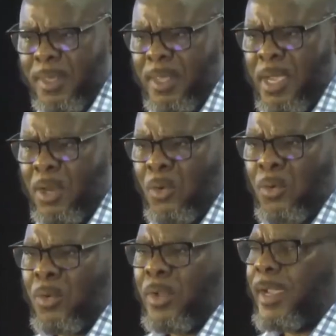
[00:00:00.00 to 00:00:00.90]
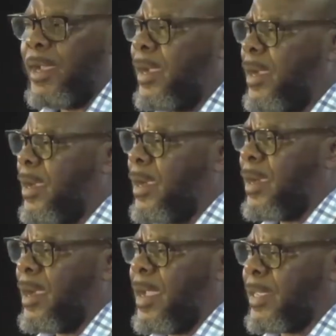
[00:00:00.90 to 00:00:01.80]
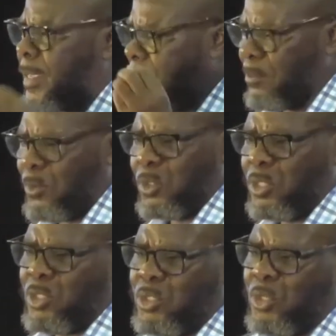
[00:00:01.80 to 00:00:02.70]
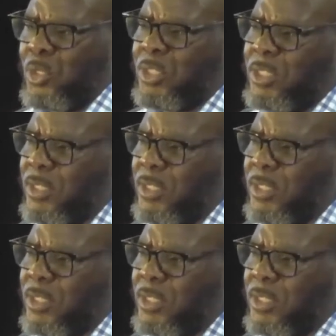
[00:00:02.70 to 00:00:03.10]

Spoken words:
You know, I came to this church.